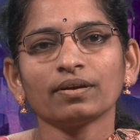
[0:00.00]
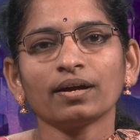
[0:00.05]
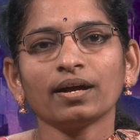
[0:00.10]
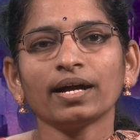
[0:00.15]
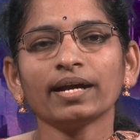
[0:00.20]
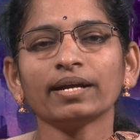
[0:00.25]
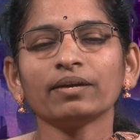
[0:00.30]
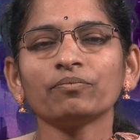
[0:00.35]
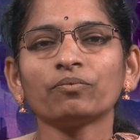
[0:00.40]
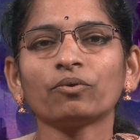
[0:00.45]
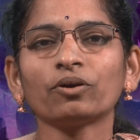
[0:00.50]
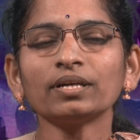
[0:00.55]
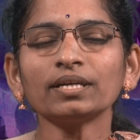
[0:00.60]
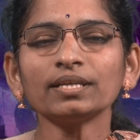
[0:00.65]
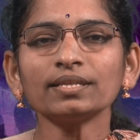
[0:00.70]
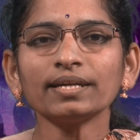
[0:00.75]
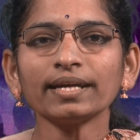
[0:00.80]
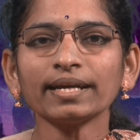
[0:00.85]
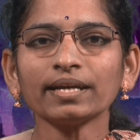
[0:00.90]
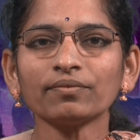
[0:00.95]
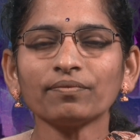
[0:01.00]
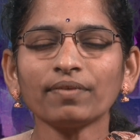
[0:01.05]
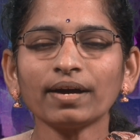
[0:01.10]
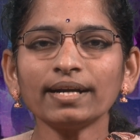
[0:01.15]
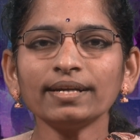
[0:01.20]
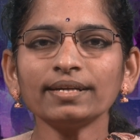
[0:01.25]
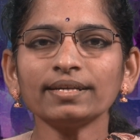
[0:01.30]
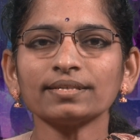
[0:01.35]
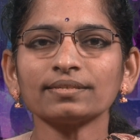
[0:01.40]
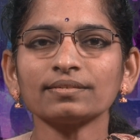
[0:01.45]
and what are the
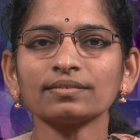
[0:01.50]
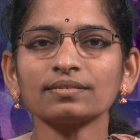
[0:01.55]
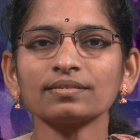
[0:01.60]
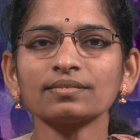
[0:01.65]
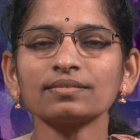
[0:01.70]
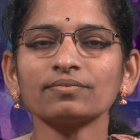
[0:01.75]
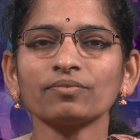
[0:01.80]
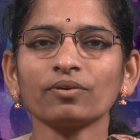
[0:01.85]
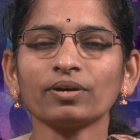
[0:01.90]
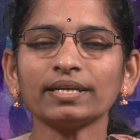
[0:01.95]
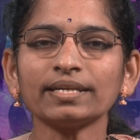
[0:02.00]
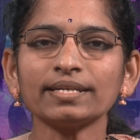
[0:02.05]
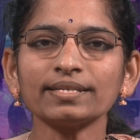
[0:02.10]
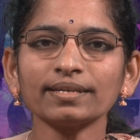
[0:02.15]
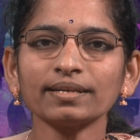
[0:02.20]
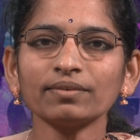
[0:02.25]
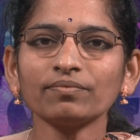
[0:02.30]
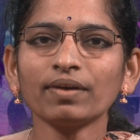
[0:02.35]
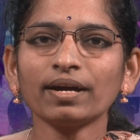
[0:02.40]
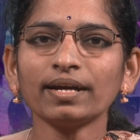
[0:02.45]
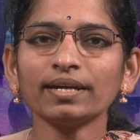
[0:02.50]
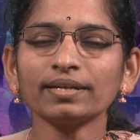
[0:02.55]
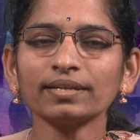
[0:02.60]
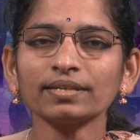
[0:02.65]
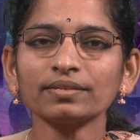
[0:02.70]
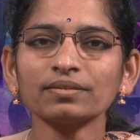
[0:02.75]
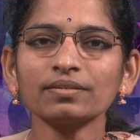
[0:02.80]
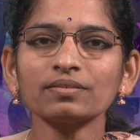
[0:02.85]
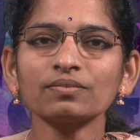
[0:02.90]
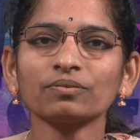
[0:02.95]
advantages and
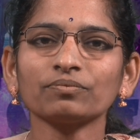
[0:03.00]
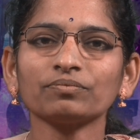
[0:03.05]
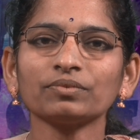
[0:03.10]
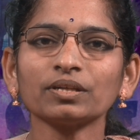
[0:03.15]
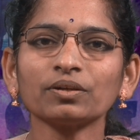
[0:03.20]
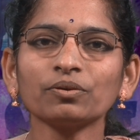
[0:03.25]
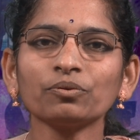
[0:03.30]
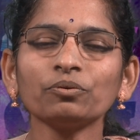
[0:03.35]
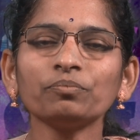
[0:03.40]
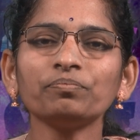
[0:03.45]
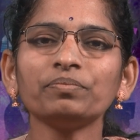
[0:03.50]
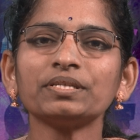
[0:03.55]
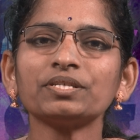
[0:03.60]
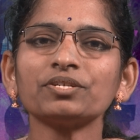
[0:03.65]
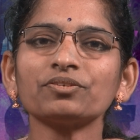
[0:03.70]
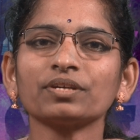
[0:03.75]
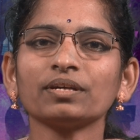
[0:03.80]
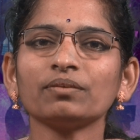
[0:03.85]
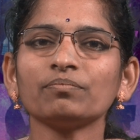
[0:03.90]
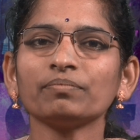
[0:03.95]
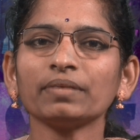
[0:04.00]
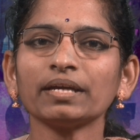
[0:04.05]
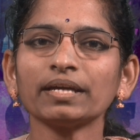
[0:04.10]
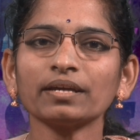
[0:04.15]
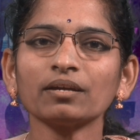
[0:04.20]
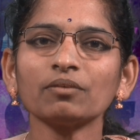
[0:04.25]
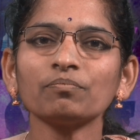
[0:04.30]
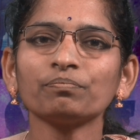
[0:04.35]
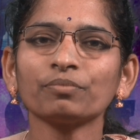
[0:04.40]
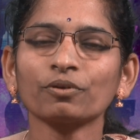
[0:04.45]
disadvantages of the group decision
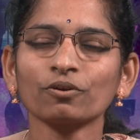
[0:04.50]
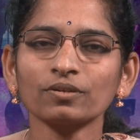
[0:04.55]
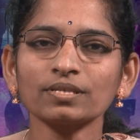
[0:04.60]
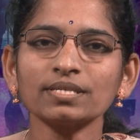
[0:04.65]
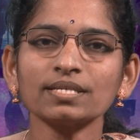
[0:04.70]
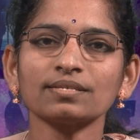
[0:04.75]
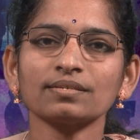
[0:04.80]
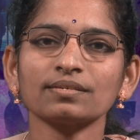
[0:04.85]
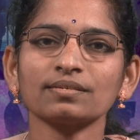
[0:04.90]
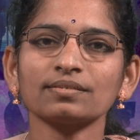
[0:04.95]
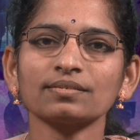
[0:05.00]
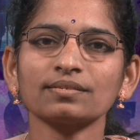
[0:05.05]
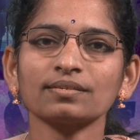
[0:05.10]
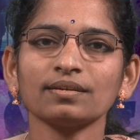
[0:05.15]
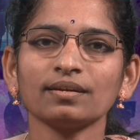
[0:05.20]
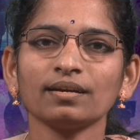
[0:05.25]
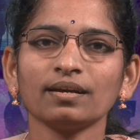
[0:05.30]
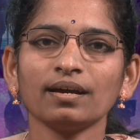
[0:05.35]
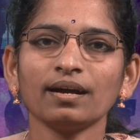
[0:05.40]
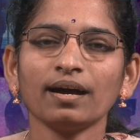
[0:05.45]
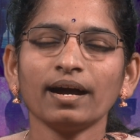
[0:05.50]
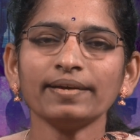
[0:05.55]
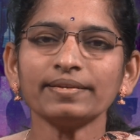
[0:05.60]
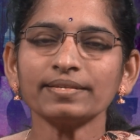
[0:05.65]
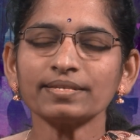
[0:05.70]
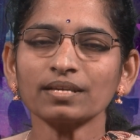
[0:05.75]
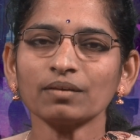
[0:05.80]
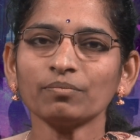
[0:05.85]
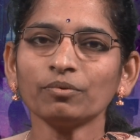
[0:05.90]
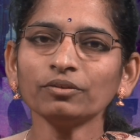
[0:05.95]
making processes, and
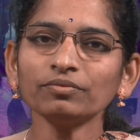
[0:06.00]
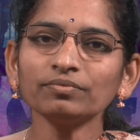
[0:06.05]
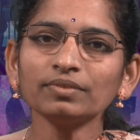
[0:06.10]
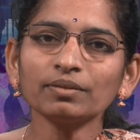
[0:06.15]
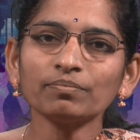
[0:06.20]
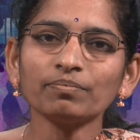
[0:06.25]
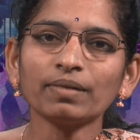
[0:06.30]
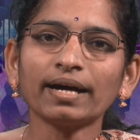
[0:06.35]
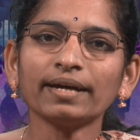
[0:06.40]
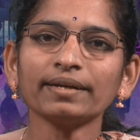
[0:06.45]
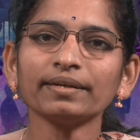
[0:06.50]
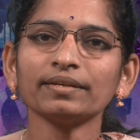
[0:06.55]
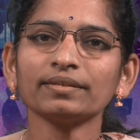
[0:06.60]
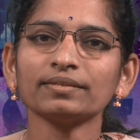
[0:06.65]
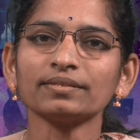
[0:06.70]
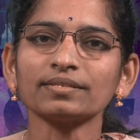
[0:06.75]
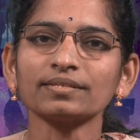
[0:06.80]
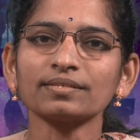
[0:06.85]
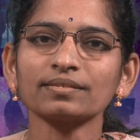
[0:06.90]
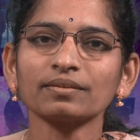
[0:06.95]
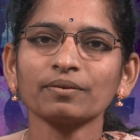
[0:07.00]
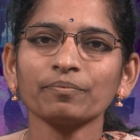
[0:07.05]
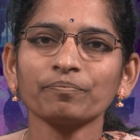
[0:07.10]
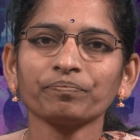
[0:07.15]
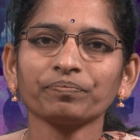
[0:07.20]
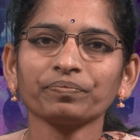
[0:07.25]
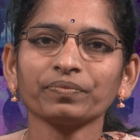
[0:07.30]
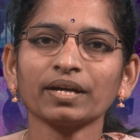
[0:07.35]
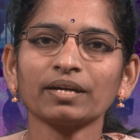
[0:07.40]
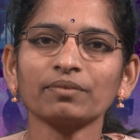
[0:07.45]
some of the barriers
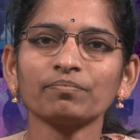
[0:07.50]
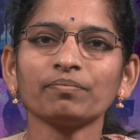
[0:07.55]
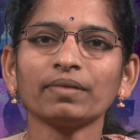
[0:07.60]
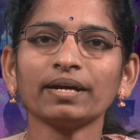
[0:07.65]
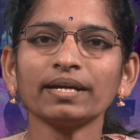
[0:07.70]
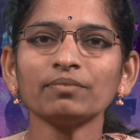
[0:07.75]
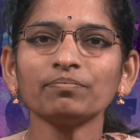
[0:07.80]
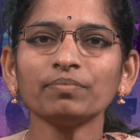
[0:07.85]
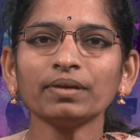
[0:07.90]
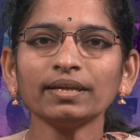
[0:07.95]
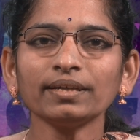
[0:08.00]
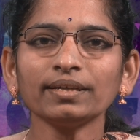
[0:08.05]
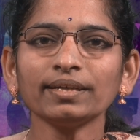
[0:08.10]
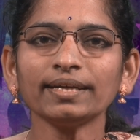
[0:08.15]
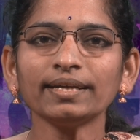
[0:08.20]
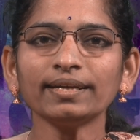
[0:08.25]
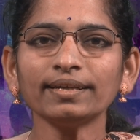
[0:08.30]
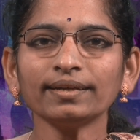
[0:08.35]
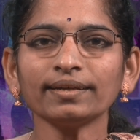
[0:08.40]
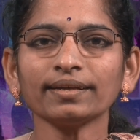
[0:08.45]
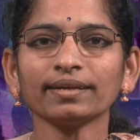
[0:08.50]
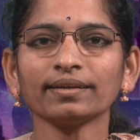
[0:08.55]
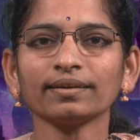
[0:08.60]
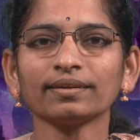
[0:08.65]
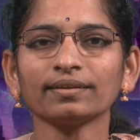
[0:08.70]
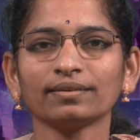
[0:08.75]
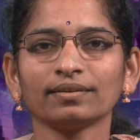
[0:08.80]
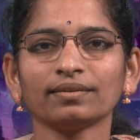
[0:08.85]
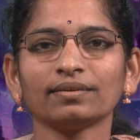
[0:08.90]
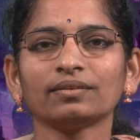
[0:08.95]
that might be hindering
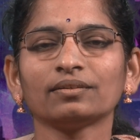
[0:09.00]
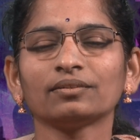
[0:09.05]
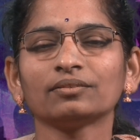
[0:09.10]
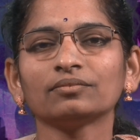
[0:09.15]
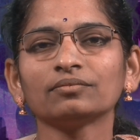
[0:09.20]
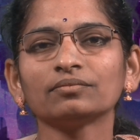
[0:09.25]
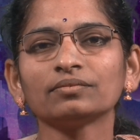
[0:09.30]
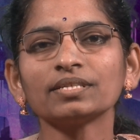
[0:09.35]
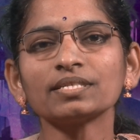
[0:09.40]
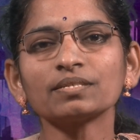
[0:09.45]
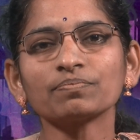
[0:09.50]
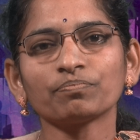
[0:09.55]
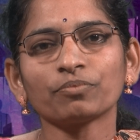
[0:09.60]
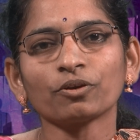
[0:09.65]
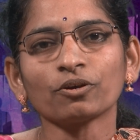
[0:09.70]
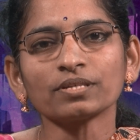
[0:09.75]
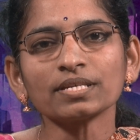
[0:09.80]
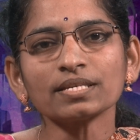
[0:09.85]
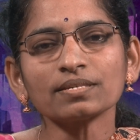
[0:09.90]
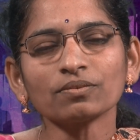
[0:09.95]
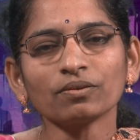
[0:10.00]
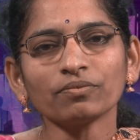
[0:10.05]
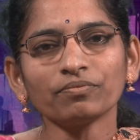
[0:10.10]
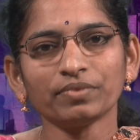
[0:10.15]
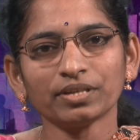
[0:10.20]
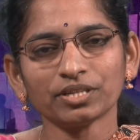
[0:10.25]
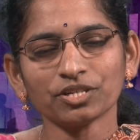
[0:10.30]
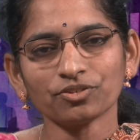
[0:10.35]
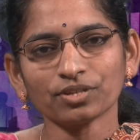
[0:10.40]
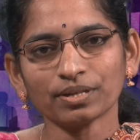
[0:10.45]
this process of
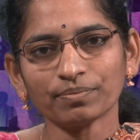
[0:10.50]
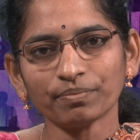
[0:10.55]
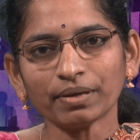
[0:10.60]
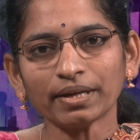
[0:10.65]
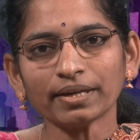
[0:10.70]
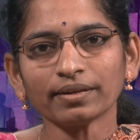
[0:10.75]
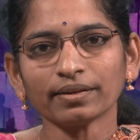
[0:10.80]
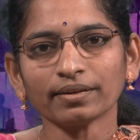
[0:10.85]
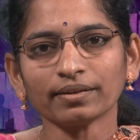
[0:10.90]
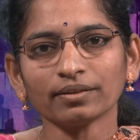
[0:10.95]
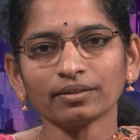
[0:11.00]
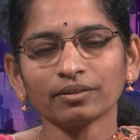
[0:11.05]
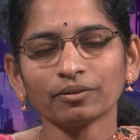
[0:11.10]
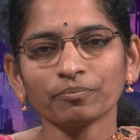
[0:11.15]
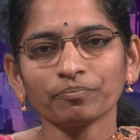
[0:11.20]
decision making.